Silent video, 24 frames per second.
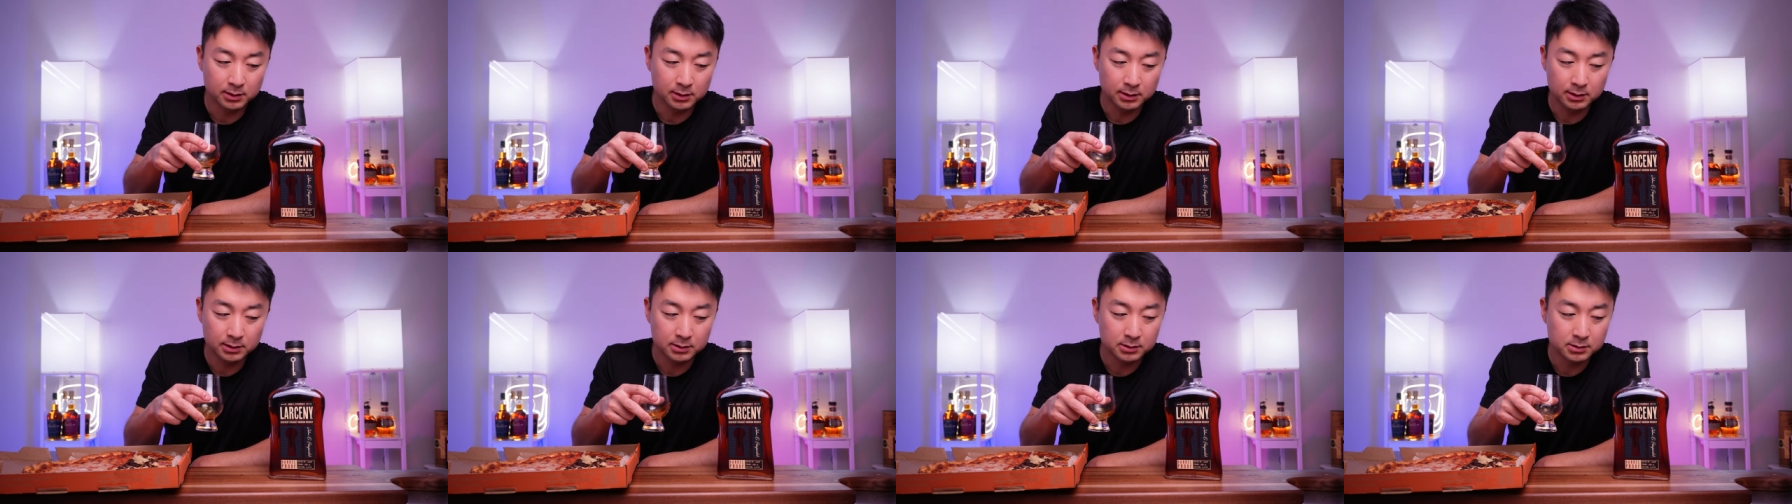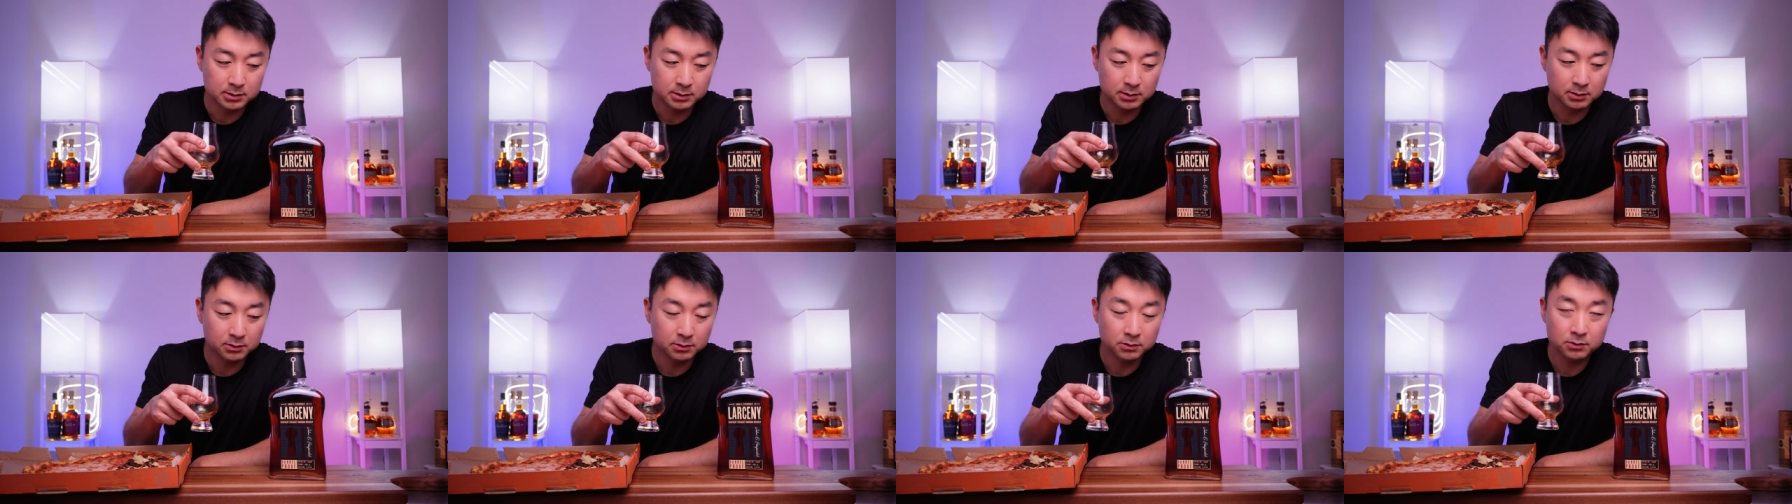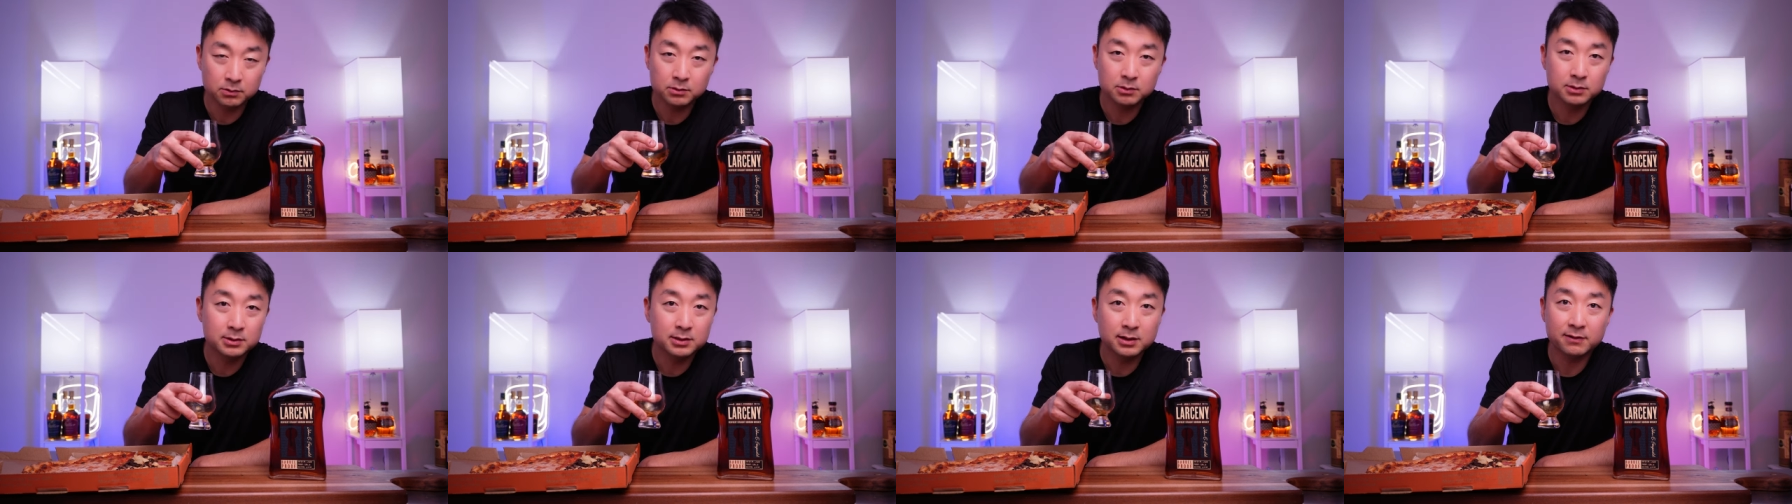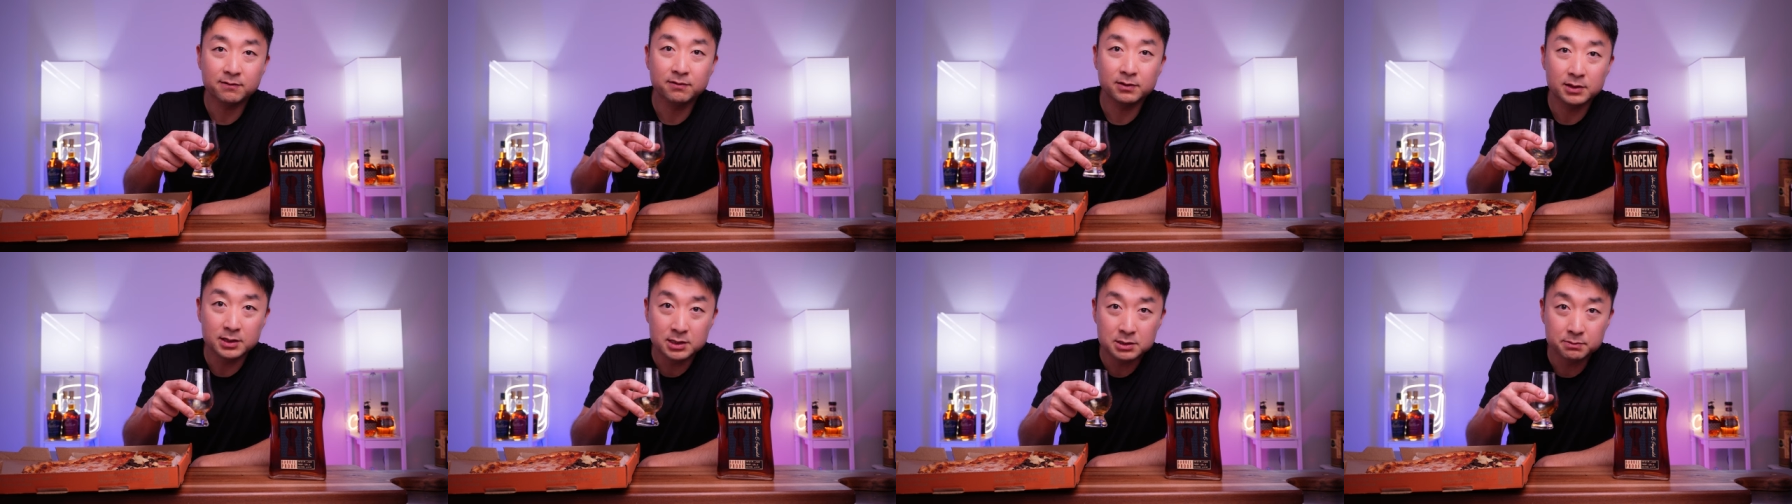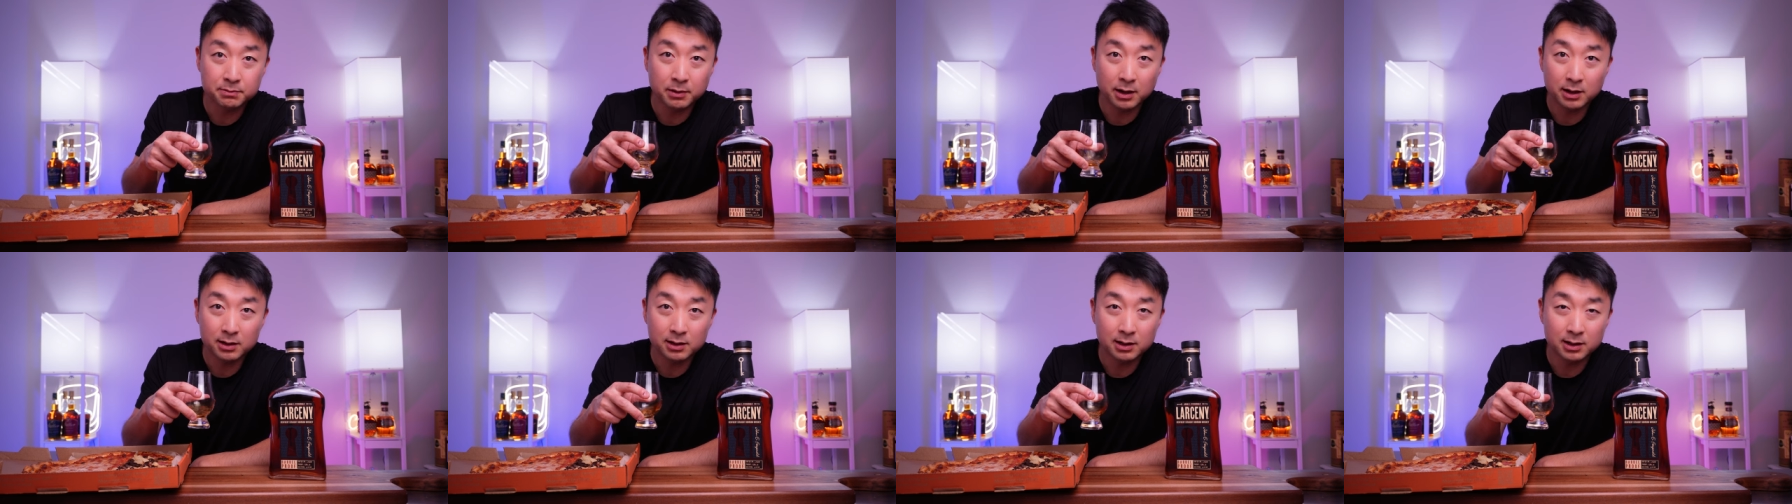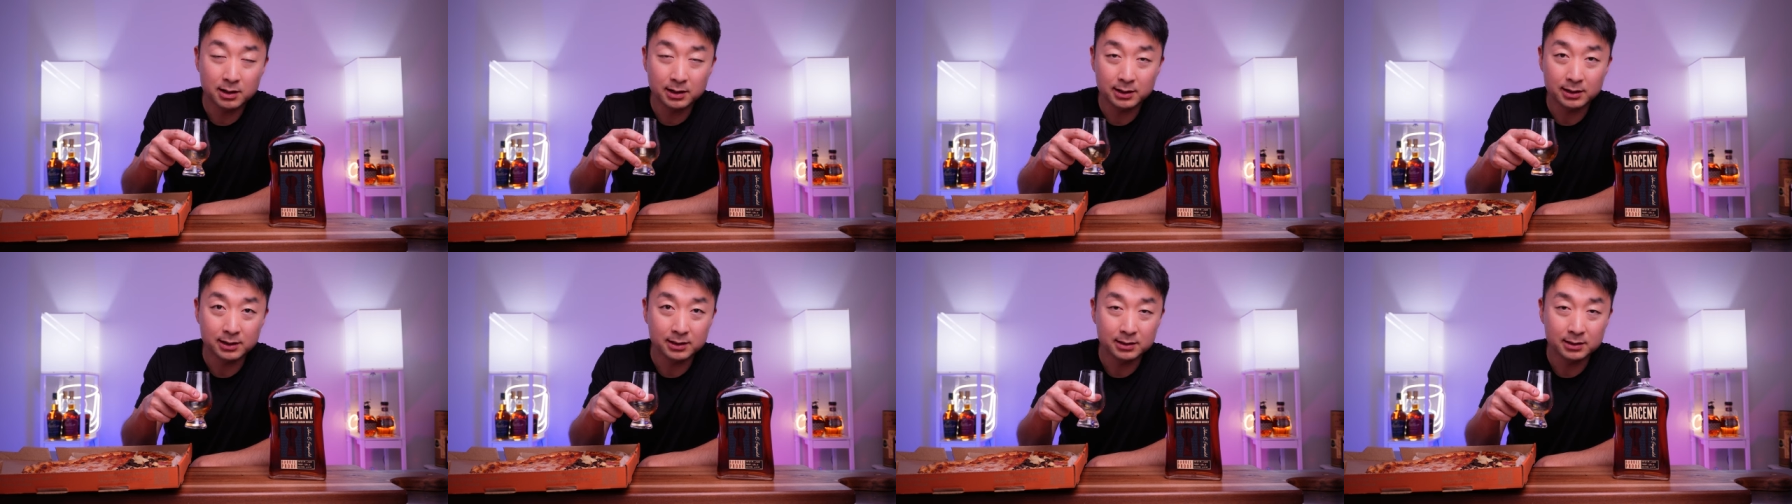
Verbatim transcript: it's definitely spot on.